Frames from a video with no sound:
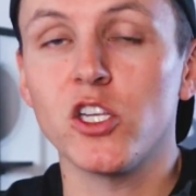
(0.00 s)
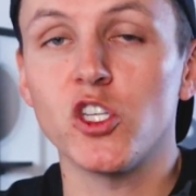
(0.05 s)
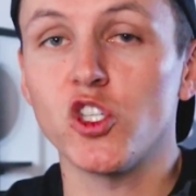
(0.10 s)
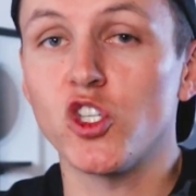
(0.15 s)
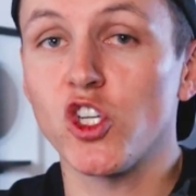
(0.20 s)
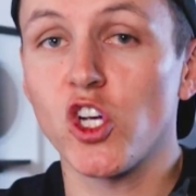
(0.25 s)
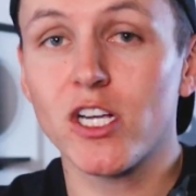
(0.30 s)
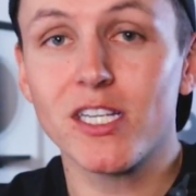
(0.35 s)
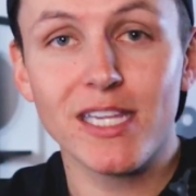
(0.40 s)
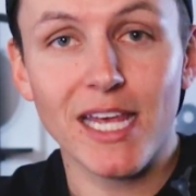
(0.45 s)

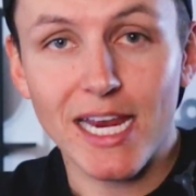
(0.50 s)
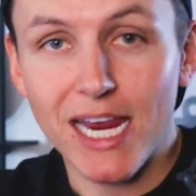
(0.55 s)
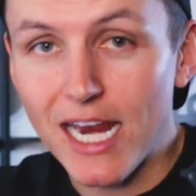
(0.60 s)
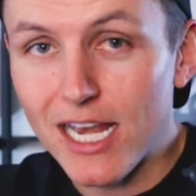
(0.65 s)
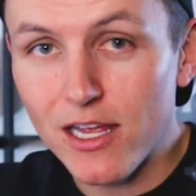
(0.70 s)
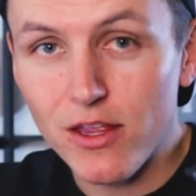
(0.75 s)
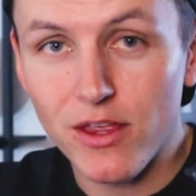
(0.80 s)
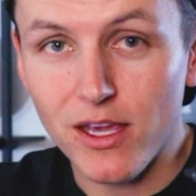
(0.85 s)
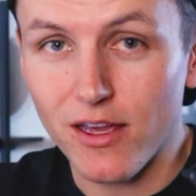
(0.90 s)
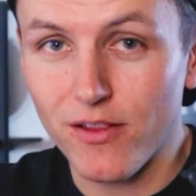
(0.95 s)
just like
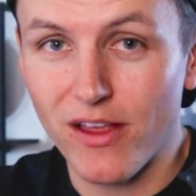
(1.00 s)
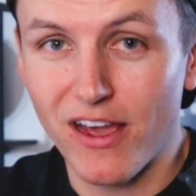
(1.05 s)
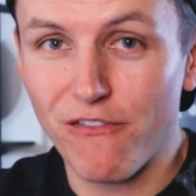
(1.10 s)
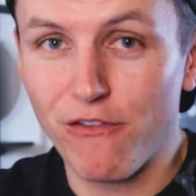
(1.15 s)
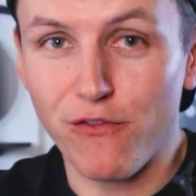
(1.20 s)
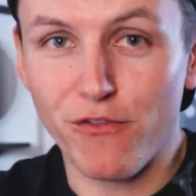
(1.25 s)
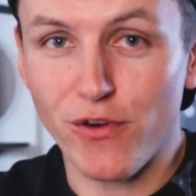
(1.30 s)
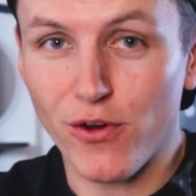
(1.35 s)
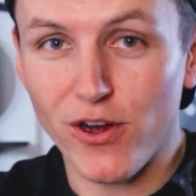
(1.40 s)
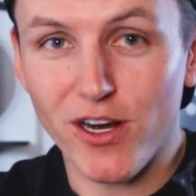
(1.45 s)
anything in
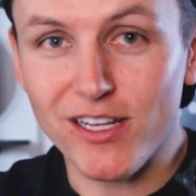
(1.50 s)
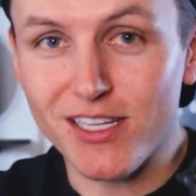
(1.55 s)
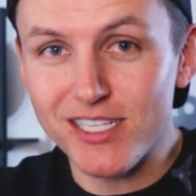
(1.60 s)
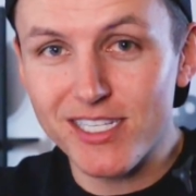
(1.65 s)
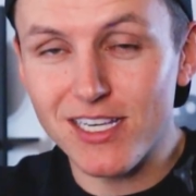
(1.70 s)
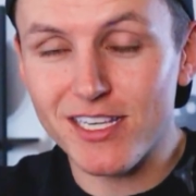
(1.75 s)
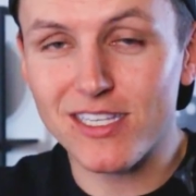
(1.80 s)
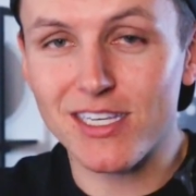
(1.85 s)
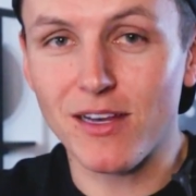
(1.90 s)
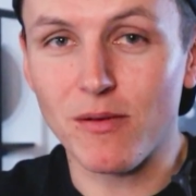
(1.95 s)
life, if you're
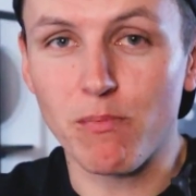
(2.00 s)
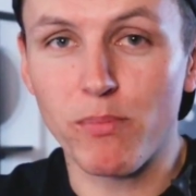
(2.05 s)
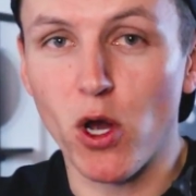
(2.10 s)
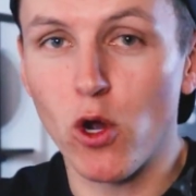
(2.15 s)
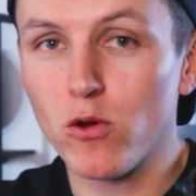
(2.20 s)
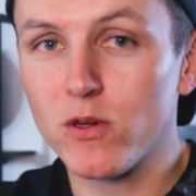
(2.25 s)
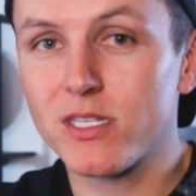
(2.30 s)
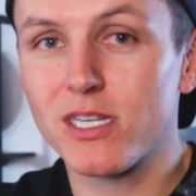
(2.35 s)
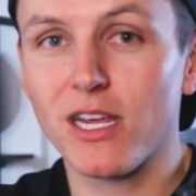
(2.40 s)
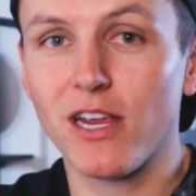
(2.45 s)
consistent
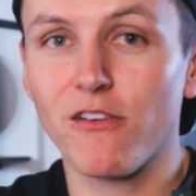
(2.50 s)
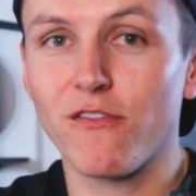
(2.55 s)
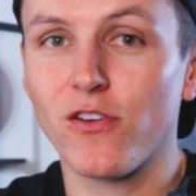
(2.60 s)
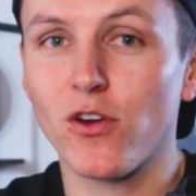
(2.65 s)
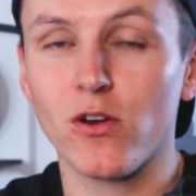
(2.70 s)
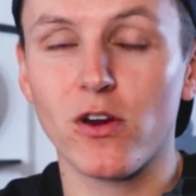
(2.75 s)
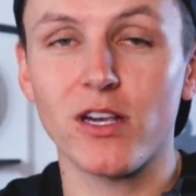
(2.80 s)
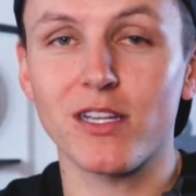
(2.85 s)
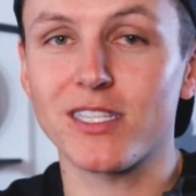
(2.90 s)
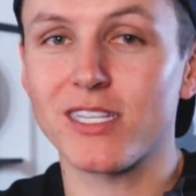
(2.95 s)
posting, if
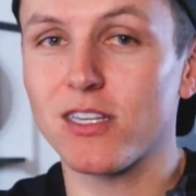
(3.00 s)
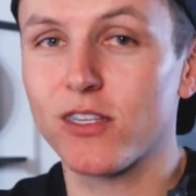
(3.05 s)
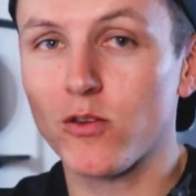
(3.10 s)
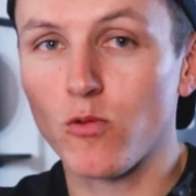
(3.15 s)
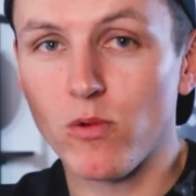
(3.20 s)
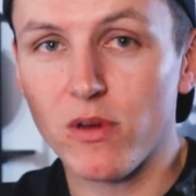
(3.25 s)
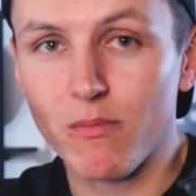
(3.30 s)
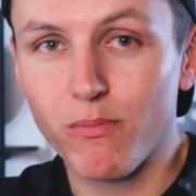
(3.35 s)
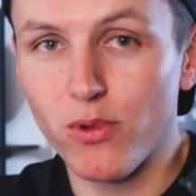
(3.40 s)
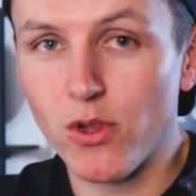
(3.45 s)
you're
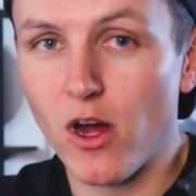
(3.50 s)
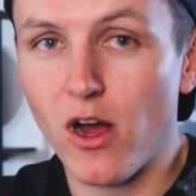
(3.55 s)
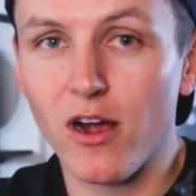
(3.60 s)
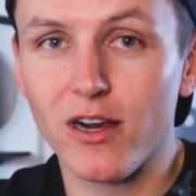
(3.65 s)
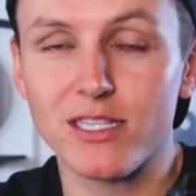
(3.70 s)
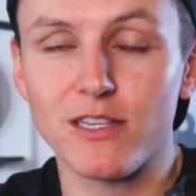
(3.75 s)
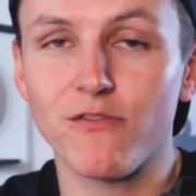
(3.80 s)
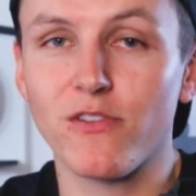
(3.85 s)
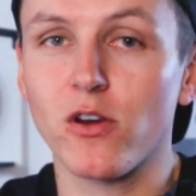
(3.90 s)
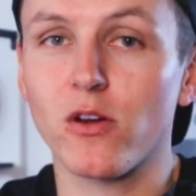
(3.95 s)
consistent with
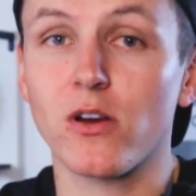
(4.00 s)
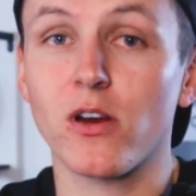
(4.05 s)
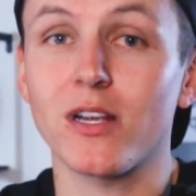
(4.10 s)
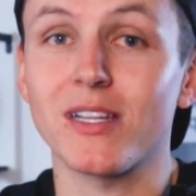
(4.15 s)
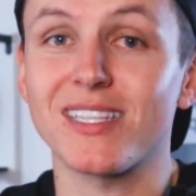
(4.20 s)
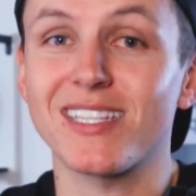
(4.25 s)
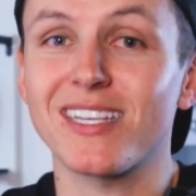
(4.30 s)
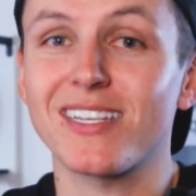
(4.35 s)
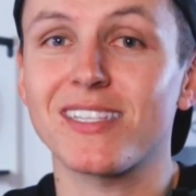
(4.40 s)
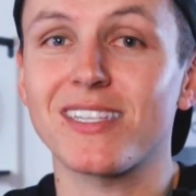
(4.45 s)
blogs, if you're
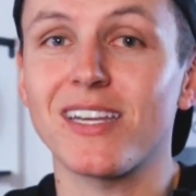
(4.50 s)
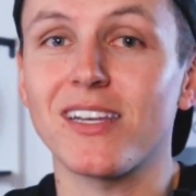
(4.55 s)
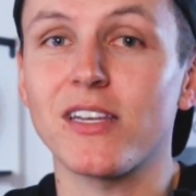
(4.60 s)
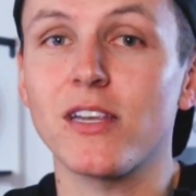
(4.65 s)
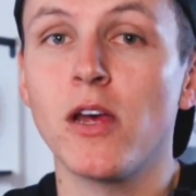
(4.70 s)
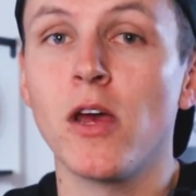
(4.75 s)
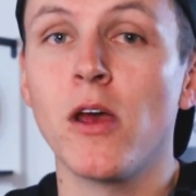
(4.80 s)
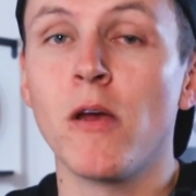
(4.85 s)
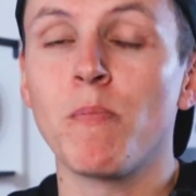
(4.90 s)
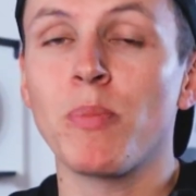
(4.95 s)

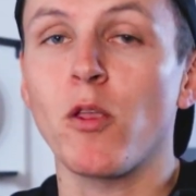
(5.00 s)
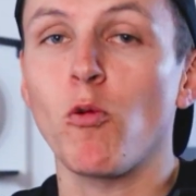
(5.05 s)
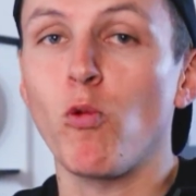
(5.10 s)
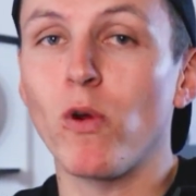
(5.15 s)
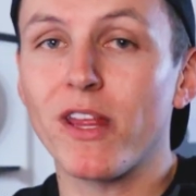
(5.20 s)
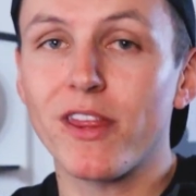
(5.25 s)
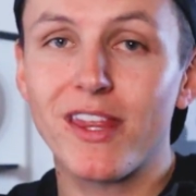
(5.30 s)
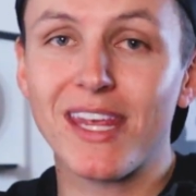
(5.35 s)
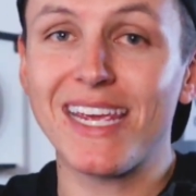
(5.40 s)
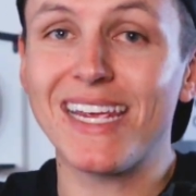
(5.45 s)
consistent
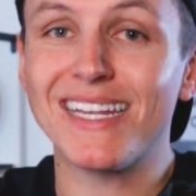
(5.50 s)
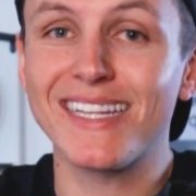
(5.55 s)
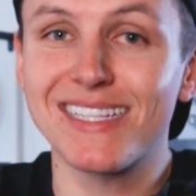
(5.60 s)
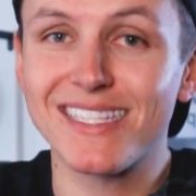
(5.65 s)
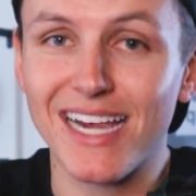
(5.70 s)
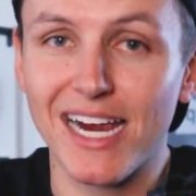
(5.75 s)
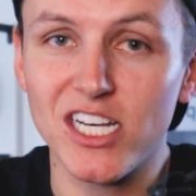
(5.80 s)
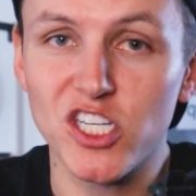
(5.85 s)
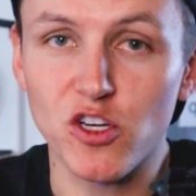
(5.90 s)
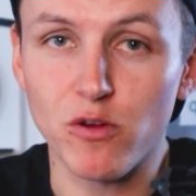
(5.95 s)
with
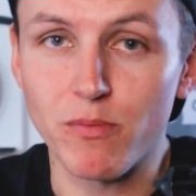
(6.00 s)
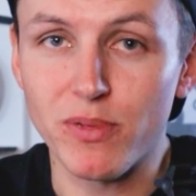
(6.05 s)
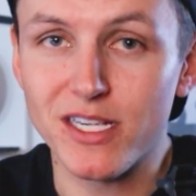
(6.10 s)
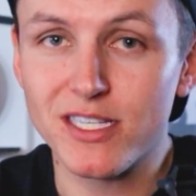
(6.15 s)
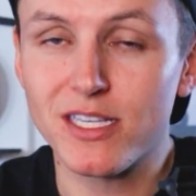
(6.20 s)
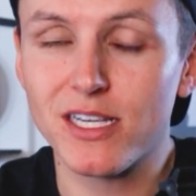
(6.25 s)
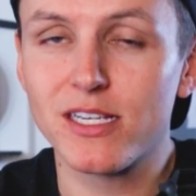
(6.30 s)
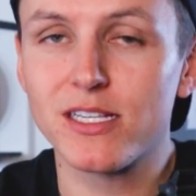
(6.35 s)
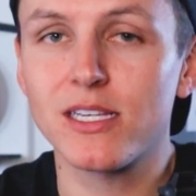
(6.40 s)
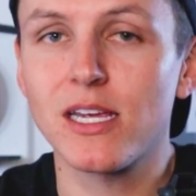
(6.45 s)
inside your
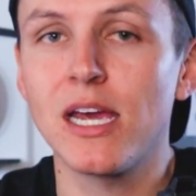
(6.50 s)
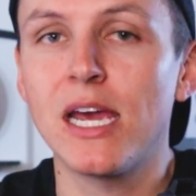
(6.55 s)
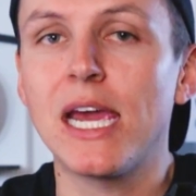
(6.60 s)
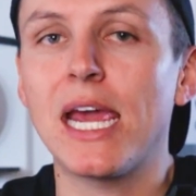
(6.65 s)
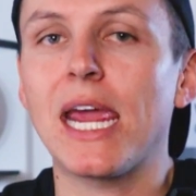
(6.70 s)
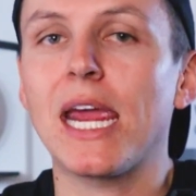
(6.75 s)
business,